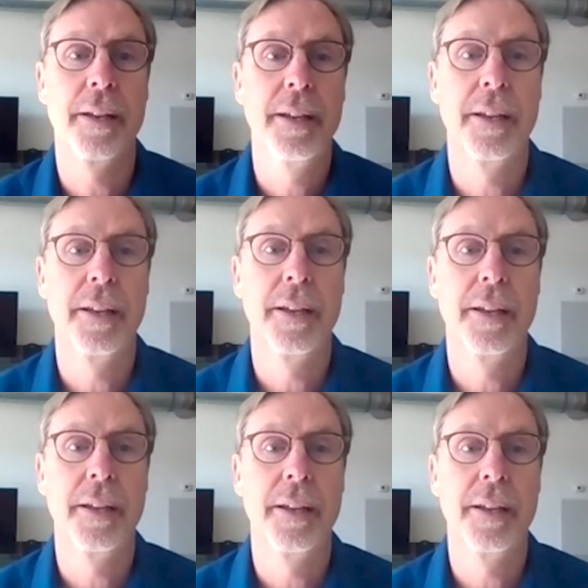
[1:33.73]
And
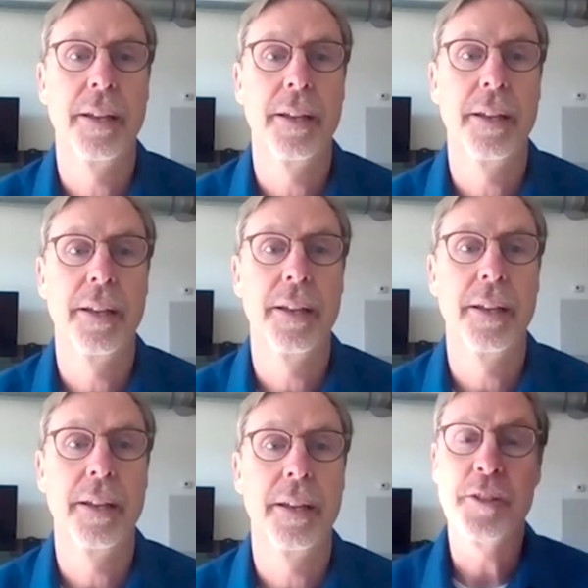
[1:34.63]
our, our data
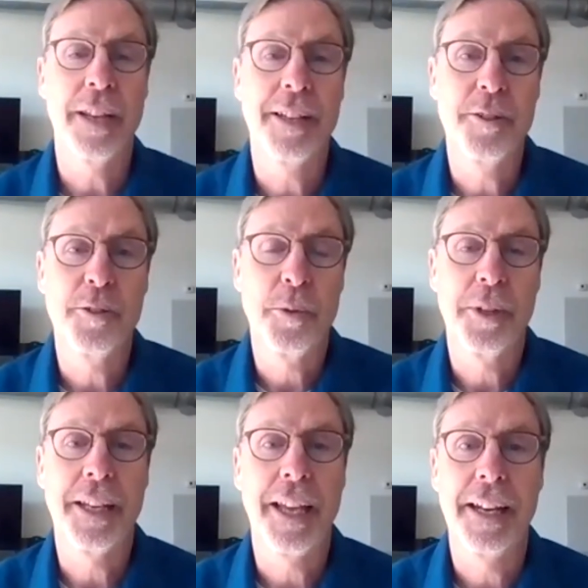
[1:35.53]
driven insights is
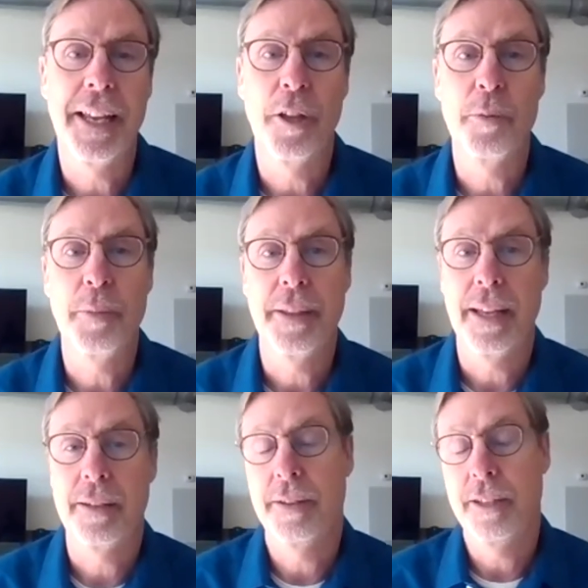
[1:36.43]
really kind of helping that,